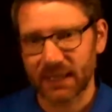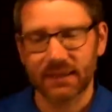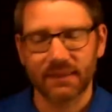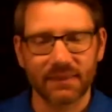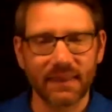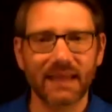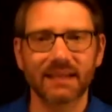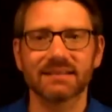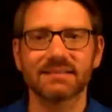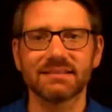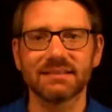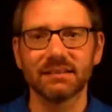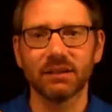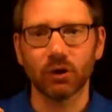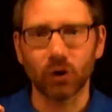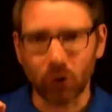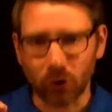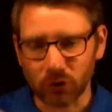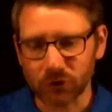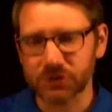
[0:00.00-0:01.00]
That is the
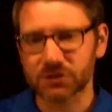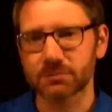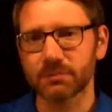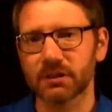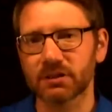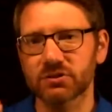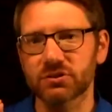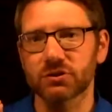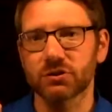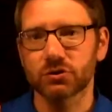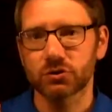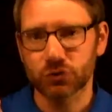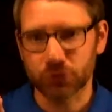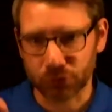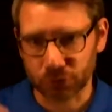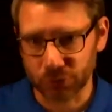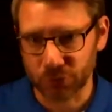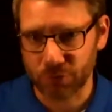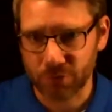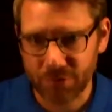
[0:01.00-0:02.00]
ultimate
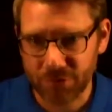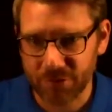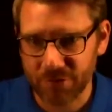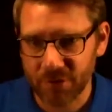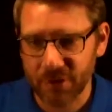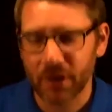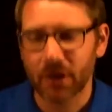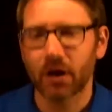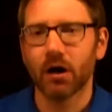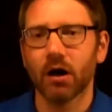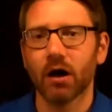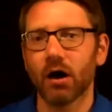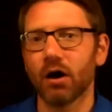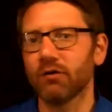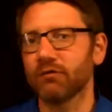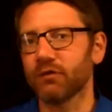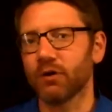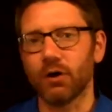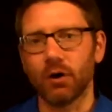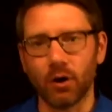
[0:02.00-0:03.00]
truth
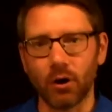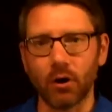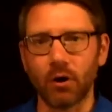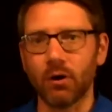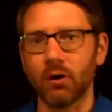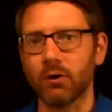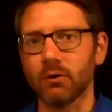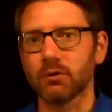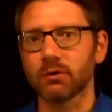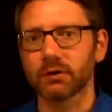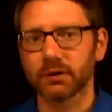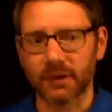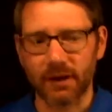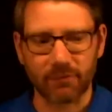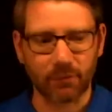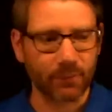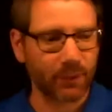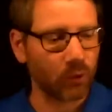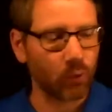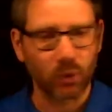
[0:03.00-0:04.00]
of all
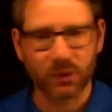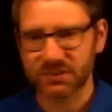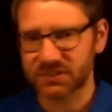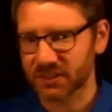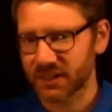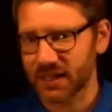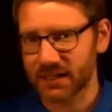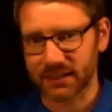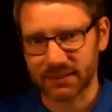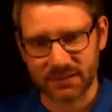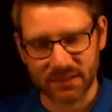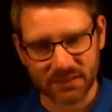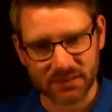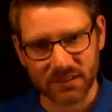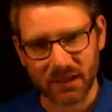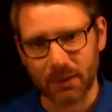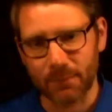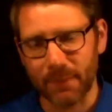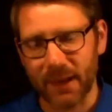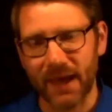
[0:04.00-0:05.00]
government. Once again, it does
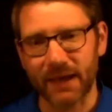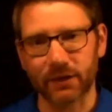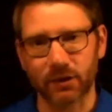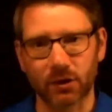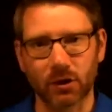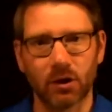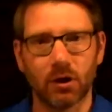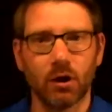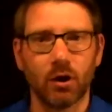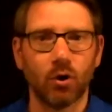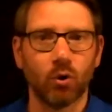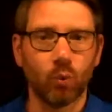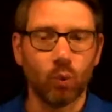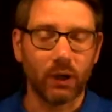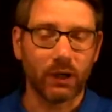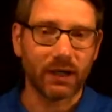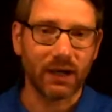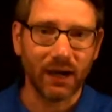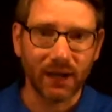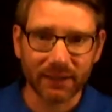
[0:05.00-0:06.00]
not matter
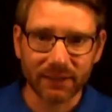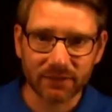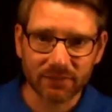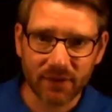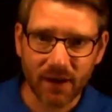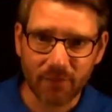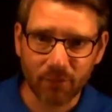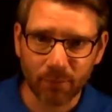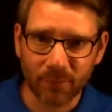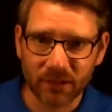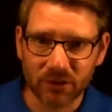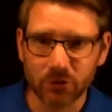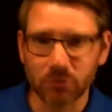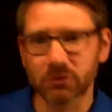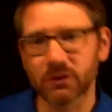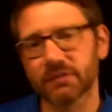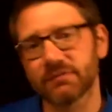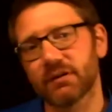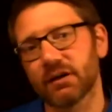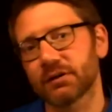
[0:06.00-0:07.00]
what kind of government you
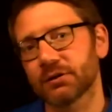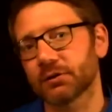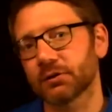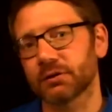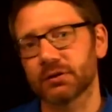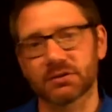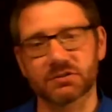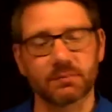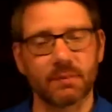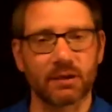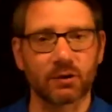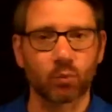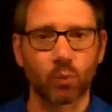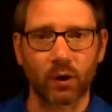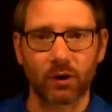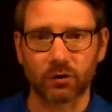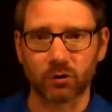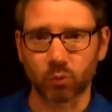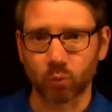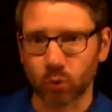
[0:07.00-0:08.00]
live under, it doesn't matter
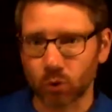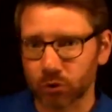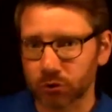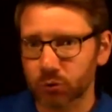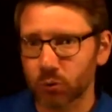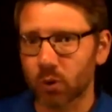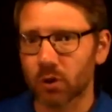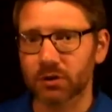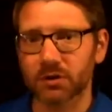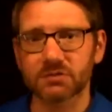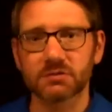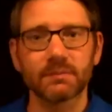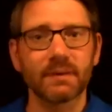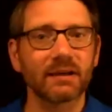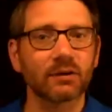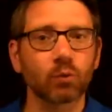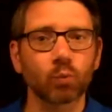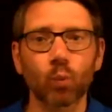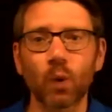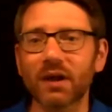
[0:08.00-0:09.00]
where in the world you are, it doesn't
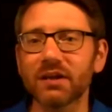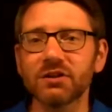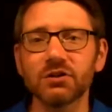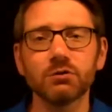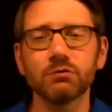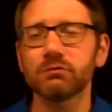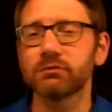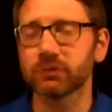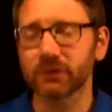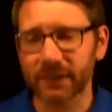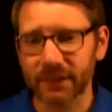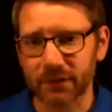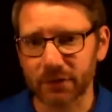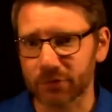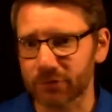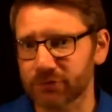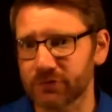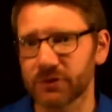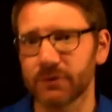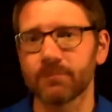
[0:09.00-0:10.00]
matter when you've
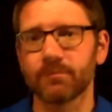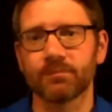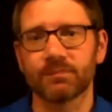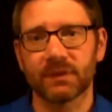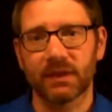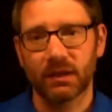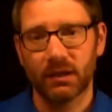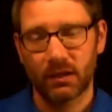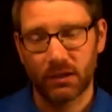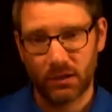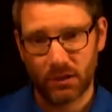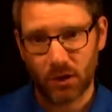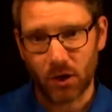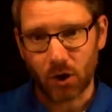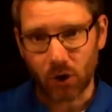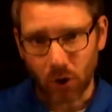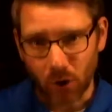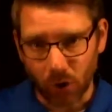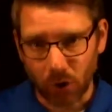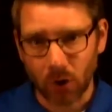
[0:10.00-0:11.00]
lived,
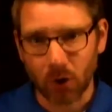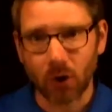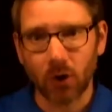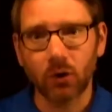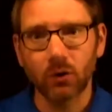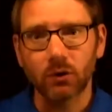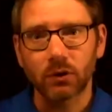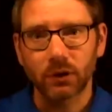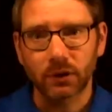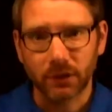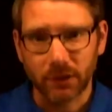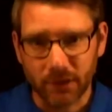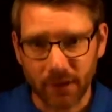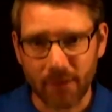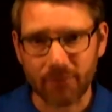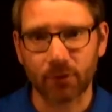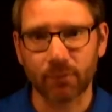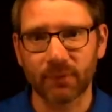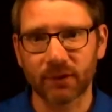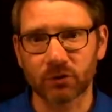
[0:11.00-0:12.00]
all
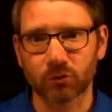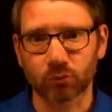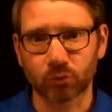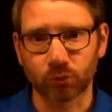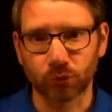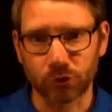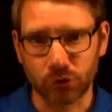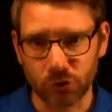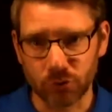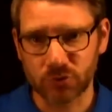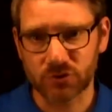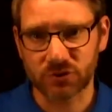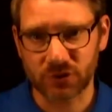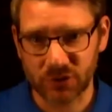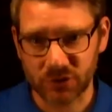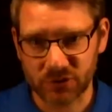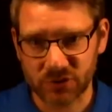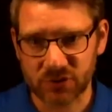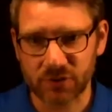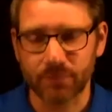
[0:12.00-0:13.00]
government
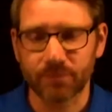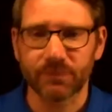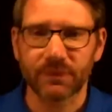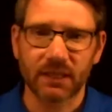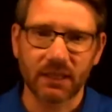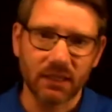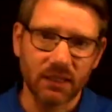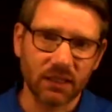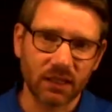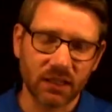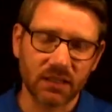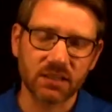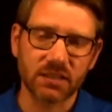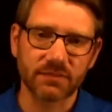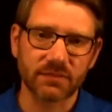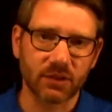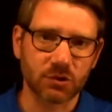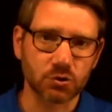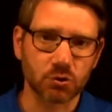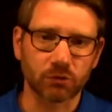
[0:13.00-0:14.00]
reduces
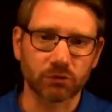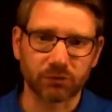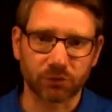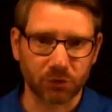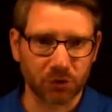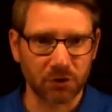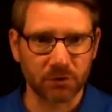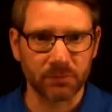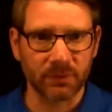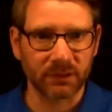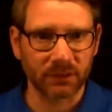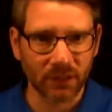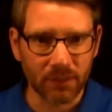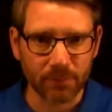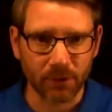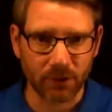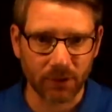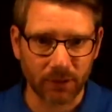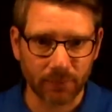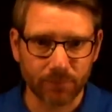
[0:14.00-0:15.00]
individual freedom and
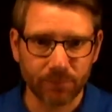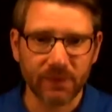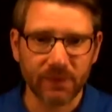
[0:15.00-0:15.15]
liberty.